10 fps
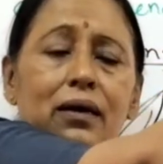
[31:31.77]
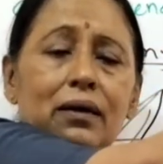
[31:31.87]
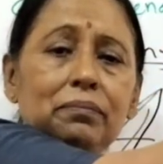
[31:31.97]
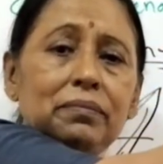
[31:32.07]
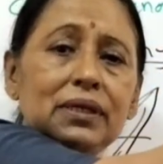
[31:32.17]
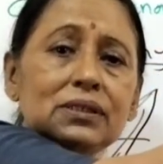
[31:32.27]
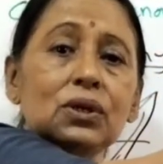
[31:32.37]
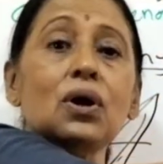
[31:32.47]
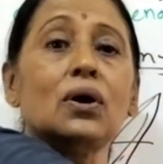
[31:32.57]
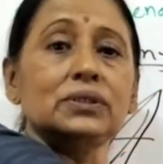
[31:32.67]
means
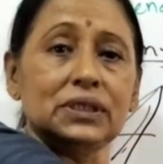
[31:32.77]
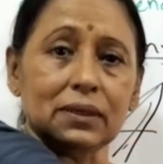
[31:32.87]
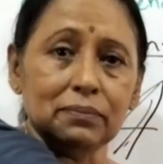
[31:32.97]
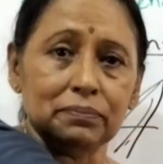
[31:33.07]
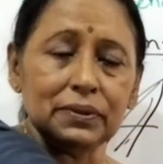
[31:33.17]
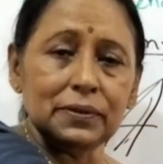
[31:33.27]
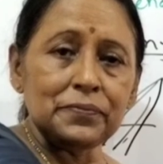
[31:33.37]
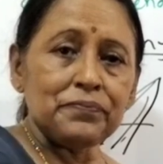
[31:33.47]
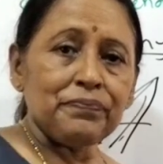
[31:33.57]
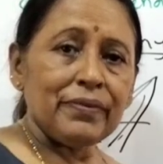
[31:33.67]
long jump
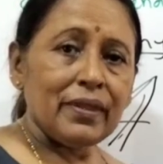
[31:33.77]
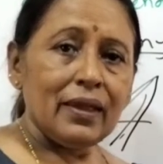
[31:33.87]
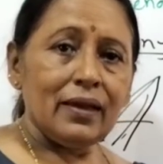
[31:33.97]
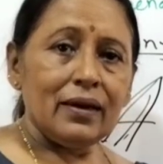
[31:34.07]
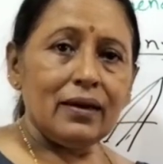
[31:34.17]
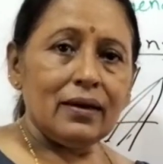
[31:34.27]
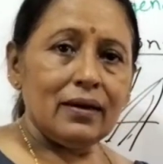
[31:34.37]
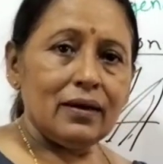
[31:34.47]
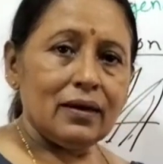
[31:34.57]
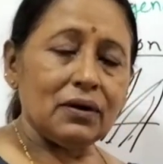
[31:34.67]

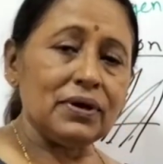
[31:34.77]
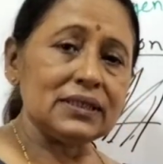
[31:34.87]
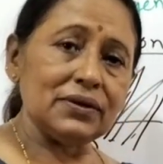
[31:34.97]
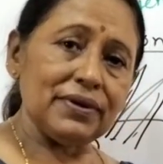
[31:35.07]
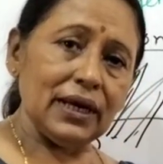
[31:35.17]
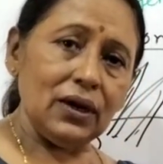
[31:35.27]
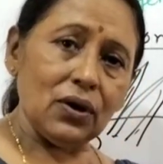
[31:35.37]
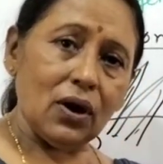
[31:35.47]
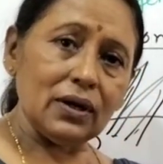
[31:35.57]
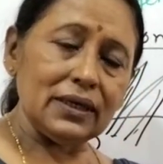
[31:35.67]
covers a very
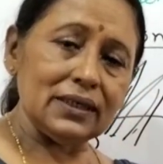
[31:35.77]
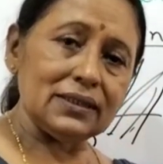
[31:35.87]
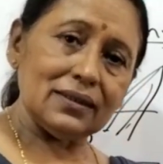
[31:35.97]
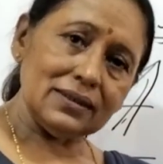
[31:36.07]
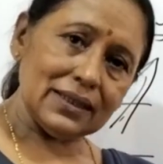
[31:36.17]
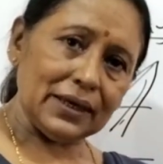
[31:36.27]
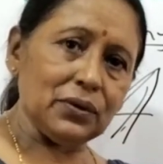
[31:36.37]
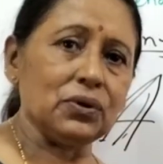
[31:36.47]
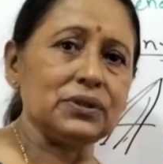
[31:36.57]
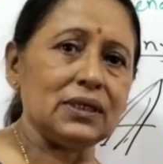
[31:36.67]
long distance and
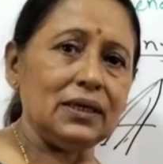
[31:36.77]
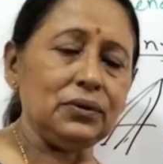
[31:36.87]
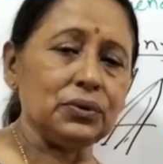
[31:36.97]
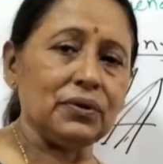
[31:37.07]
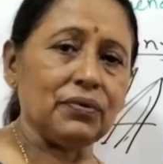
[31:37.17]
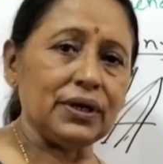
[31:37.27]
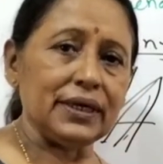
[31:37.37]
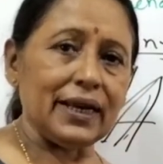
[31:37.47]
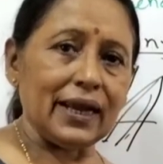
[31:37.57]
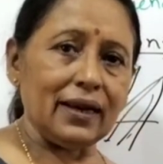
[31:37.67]
goes into the water
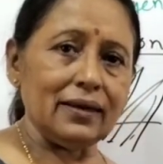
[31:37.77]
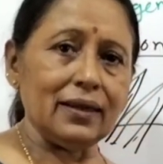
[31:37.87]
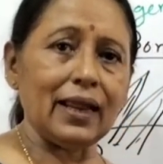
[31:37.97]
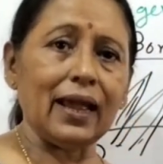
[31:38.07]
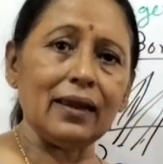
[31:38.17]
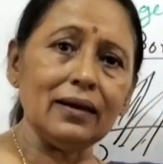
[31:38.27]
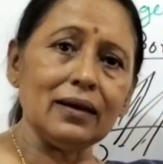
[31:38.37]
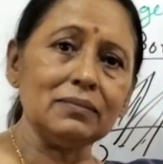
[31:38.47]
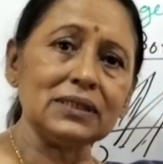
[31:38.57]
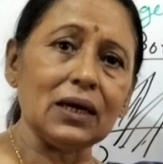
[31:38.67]
again. Then again comes
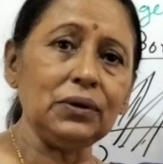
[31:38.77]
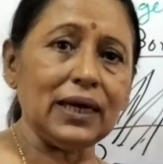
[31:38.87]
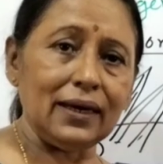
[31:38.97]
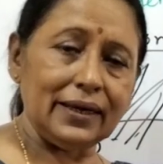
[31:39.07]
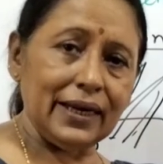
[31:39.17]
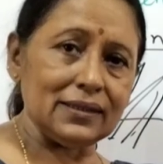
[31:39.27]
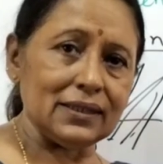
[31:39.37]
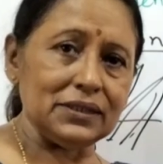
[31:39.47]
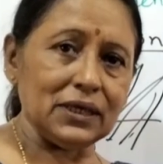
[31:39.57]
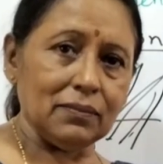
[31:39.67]
out and takes a
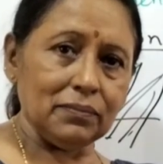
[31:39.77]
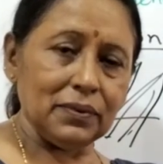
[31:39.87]
jump.